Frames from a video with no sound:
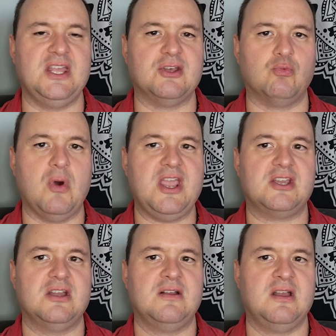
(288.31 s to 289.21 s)
in the
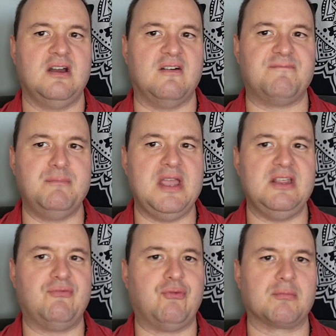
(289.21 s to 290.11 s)
wake of
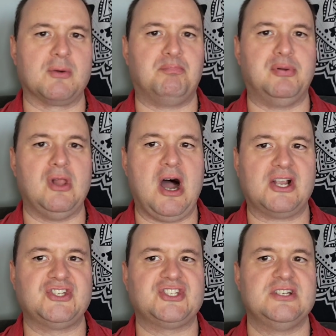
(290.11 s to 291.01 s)
many former
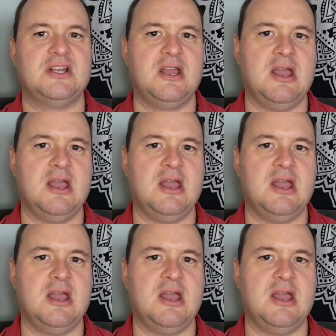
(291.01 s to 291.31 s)
blocs.